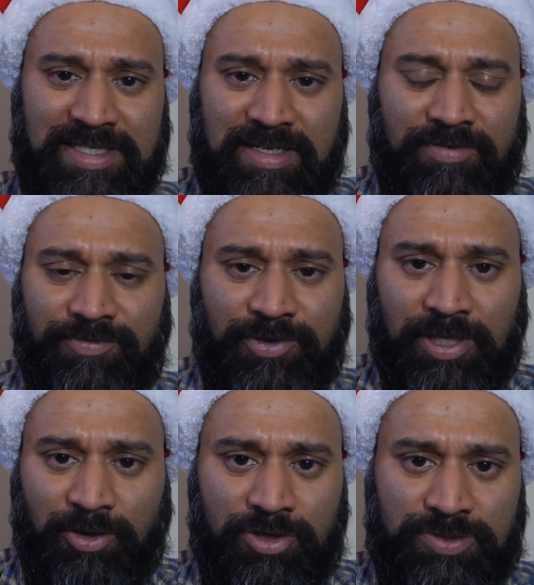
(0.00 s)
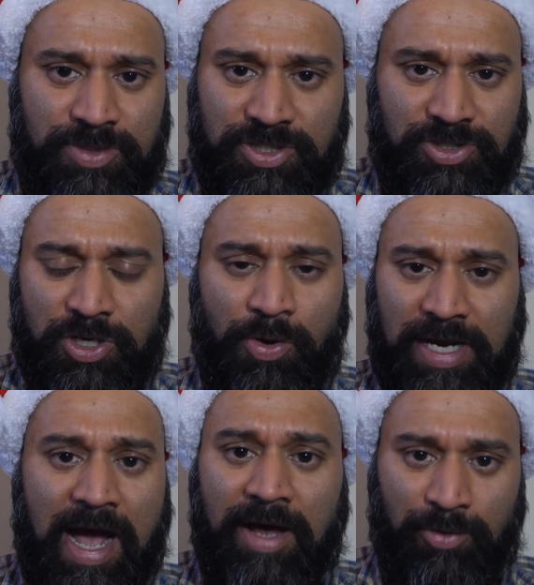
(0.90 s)
doesn't even feel like Christmas is
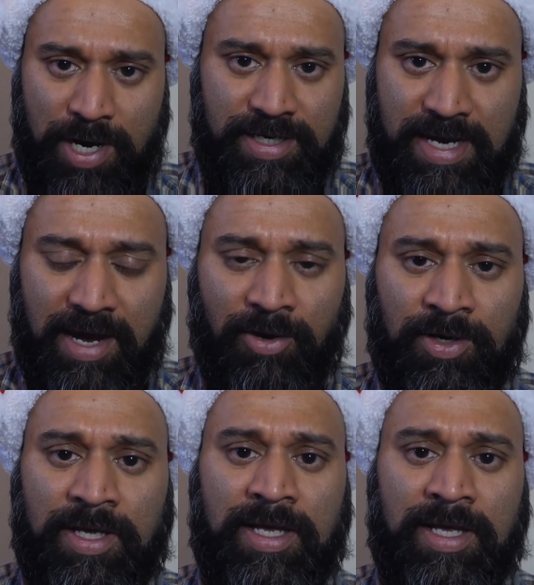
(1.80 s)
going on right now.